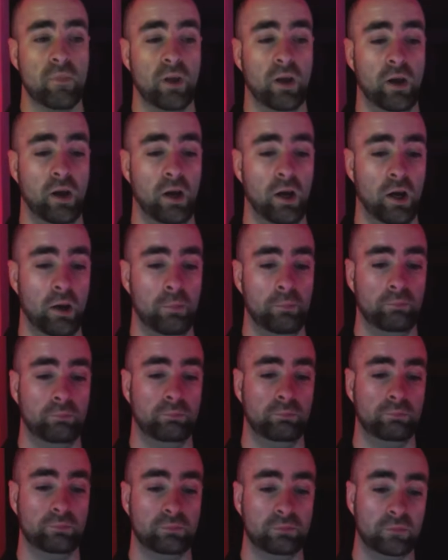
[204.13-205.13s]

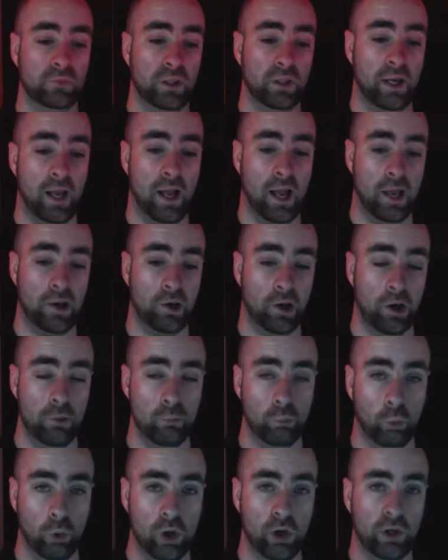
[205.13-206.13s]
And
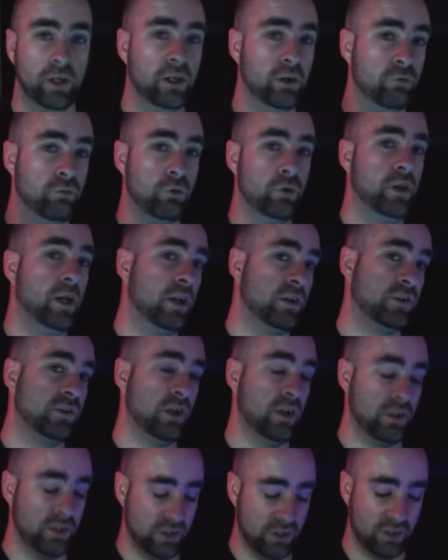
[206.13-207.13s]
I'm working through the
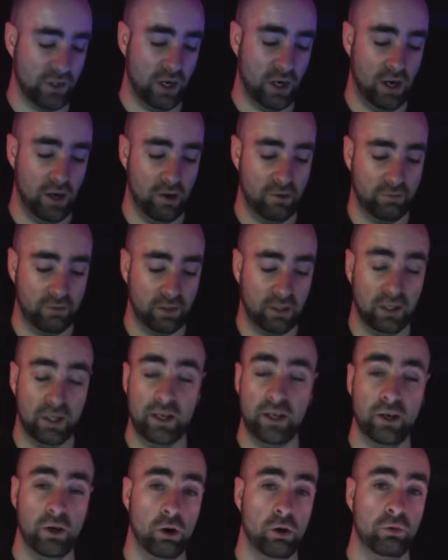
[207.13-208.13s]
exercises. I've
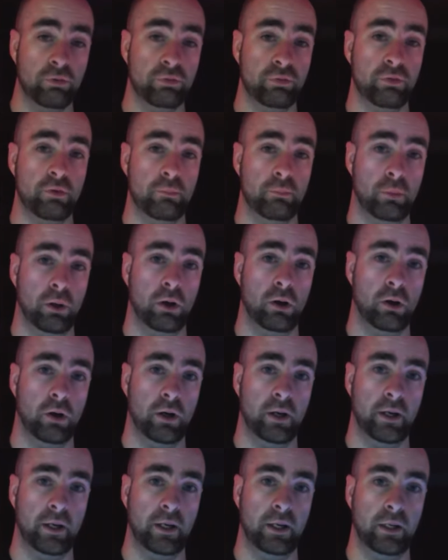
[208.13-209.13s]
cleared off
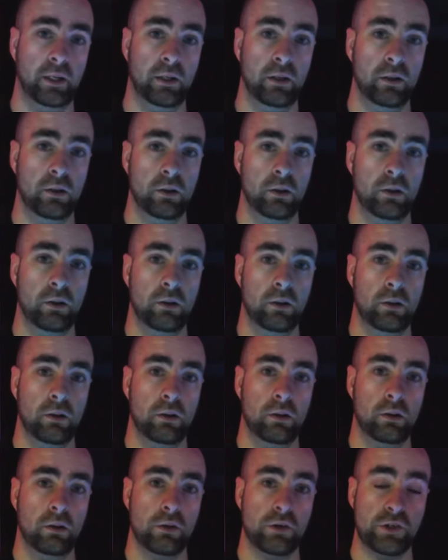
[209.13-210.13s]
my
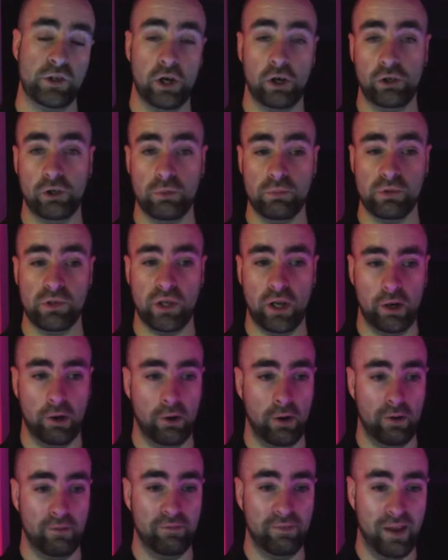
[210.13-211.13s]
star jumps. I don't
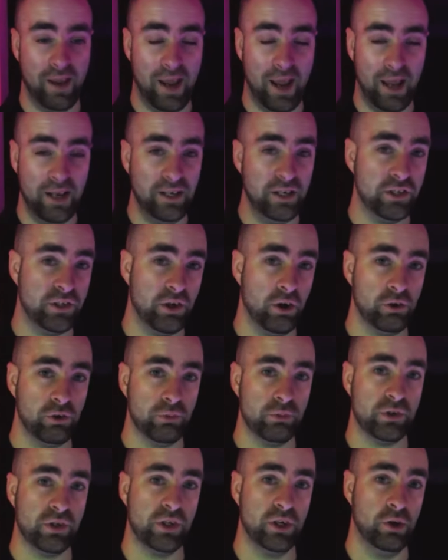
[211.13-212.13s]
have any star
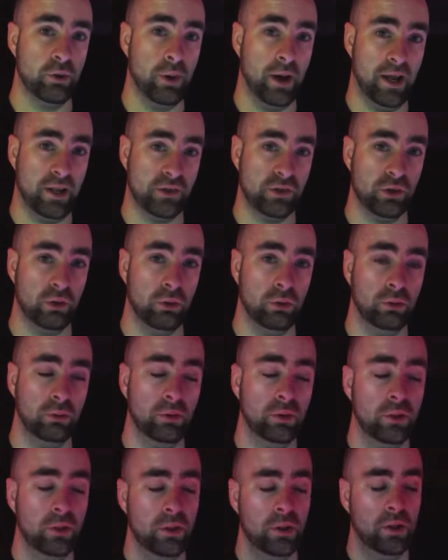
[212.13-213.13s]
jumps to do at
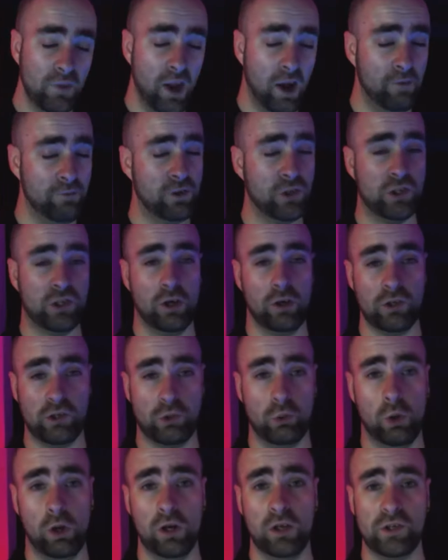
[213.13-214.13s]
all. I've just got
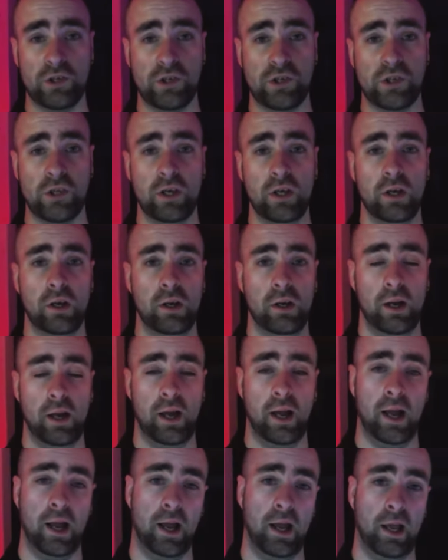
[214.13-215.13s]
squats
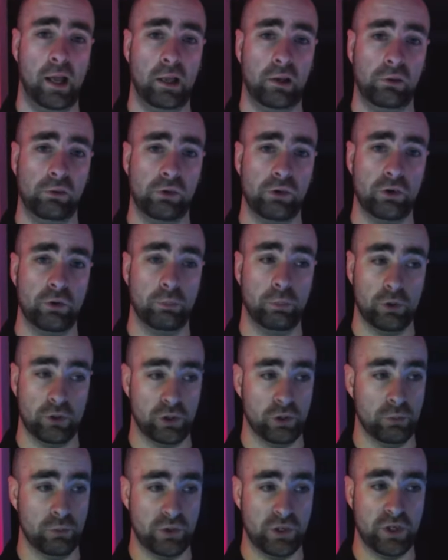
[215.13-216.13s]
and
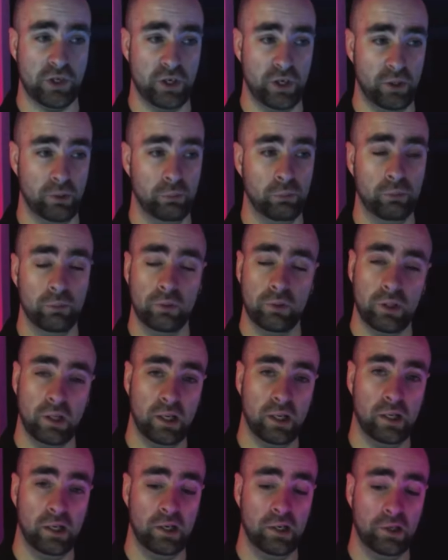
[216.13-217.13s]
push-ups to do.
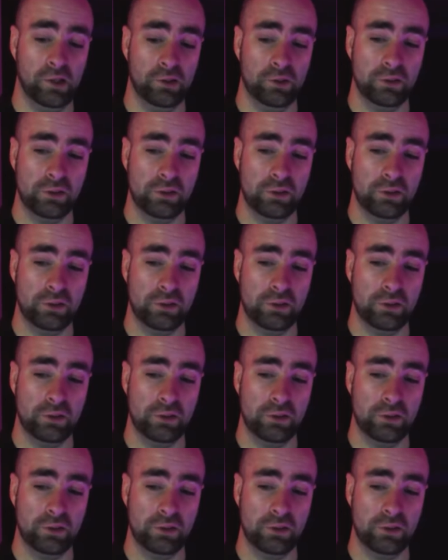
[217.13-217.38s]
We're